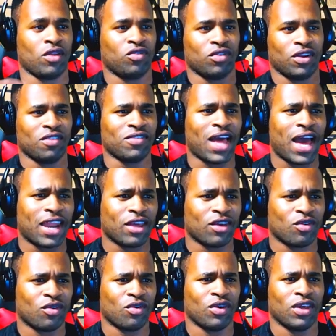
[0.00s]
to this
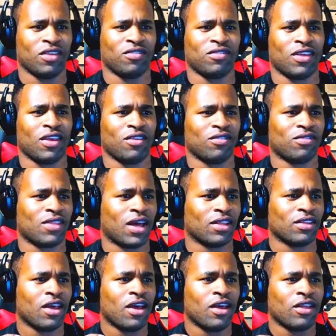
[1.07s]
article, it says that
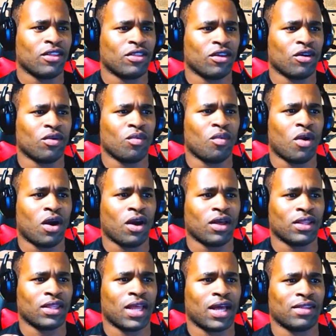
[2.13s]
the one
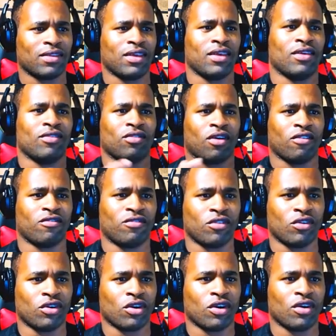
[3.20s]
that is of
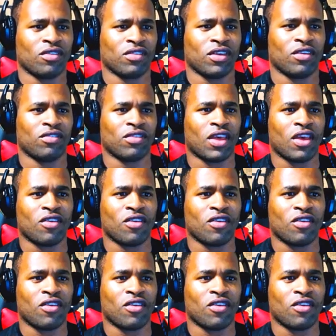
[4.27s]
focus is a